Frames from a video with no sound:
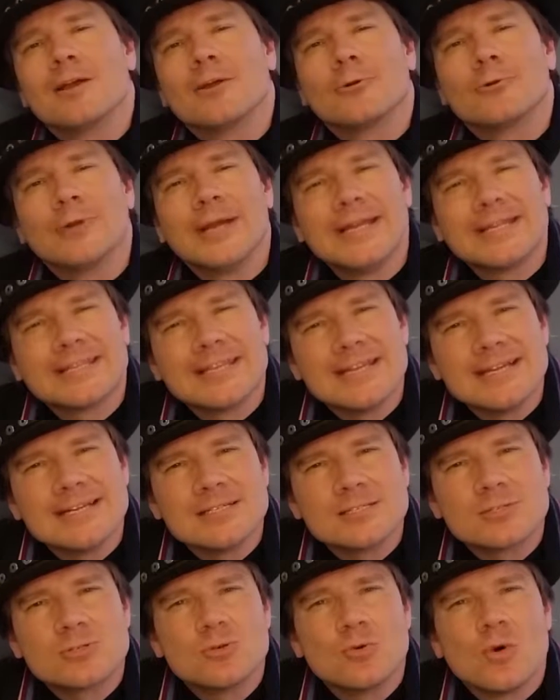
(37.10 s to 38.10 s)

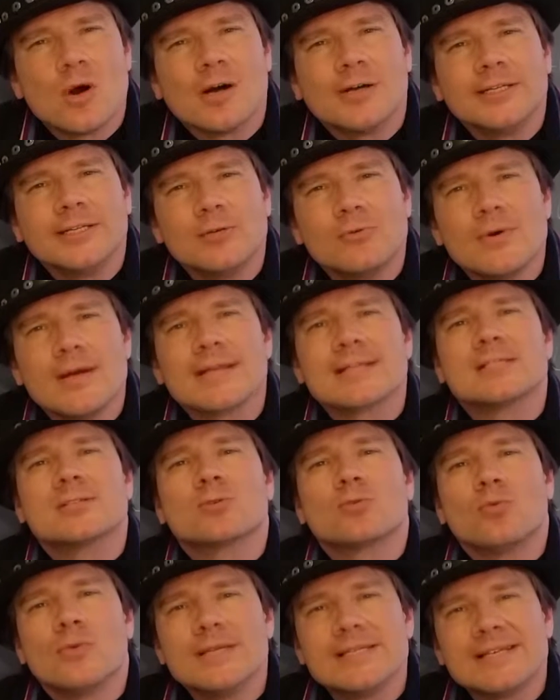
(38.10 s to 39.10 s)
Greetings to all you
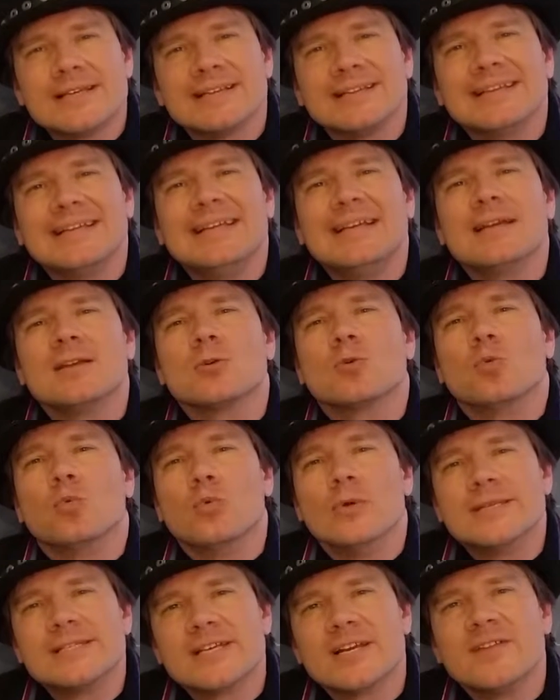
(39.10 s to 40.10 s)
exquisitely
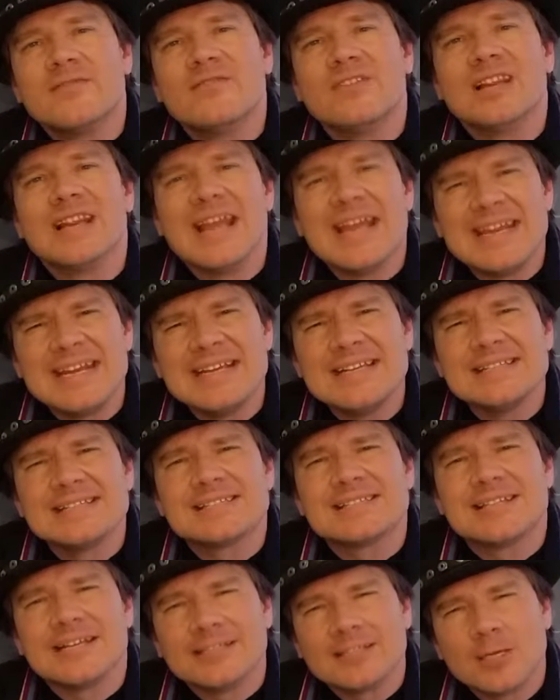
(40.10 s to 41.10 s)
inquisitive ladies,
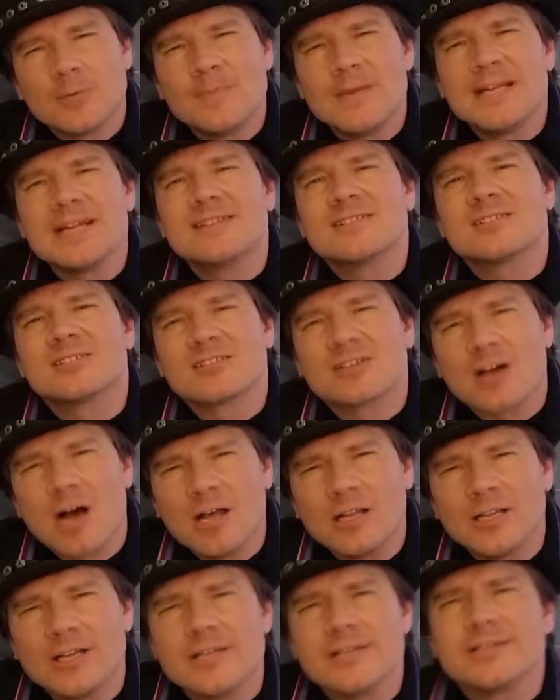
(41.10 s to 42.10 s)
gentlemen, and
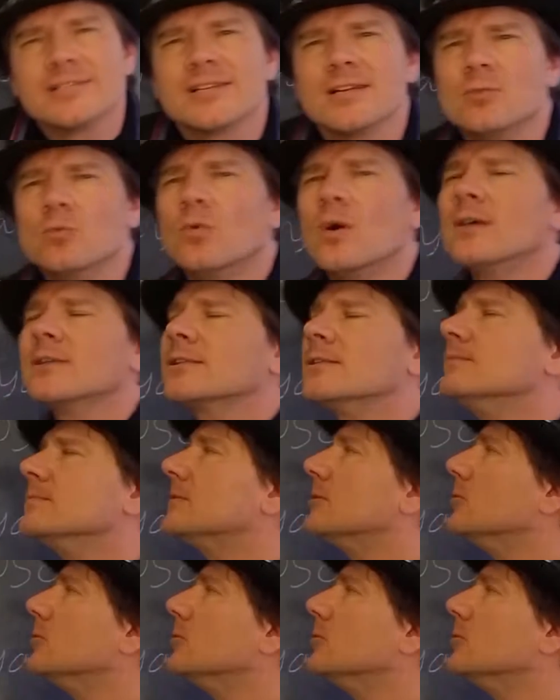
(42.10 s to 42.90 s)
scholars, and welcome